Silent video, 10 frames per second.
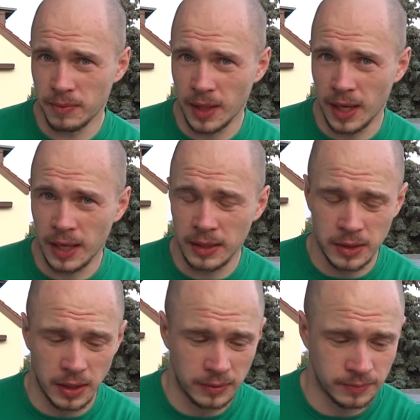And
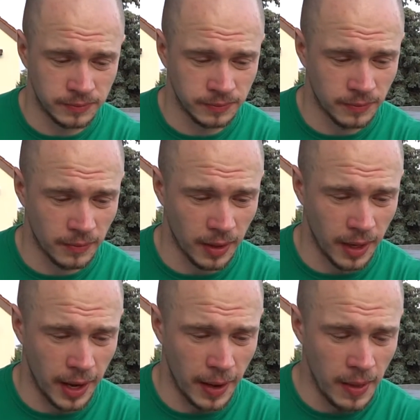
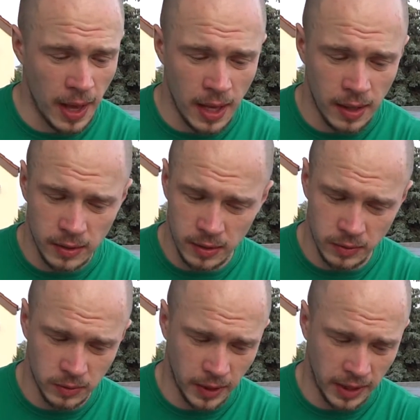yeah,
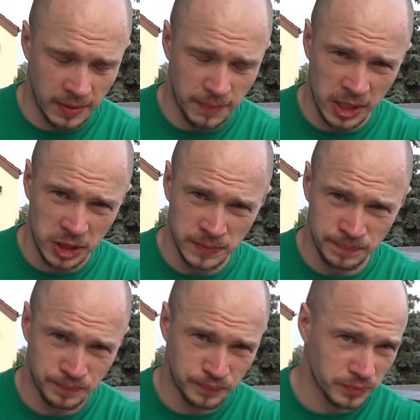as I mentioned,
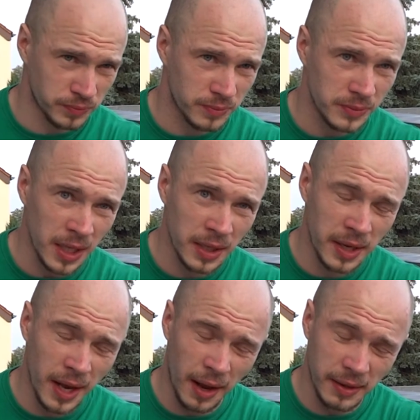
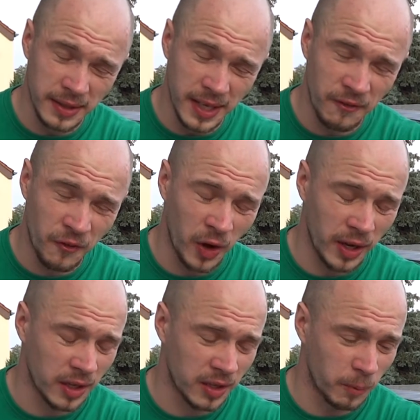There are
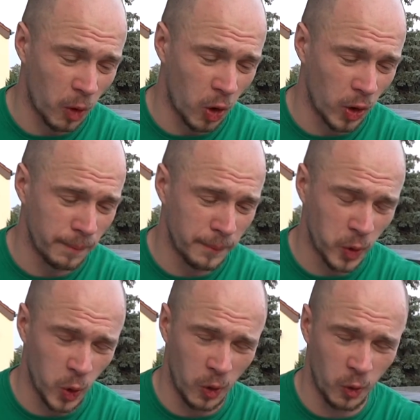different small
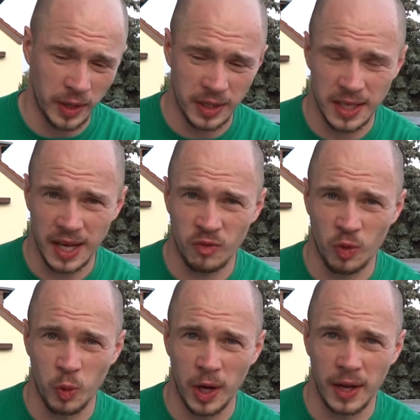breweries
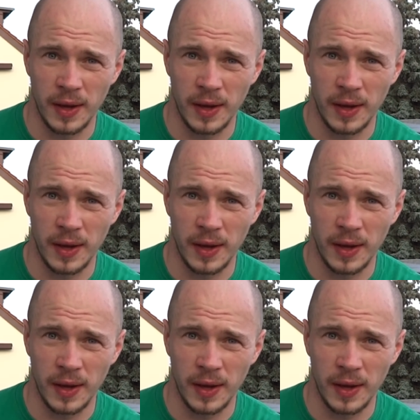everywhere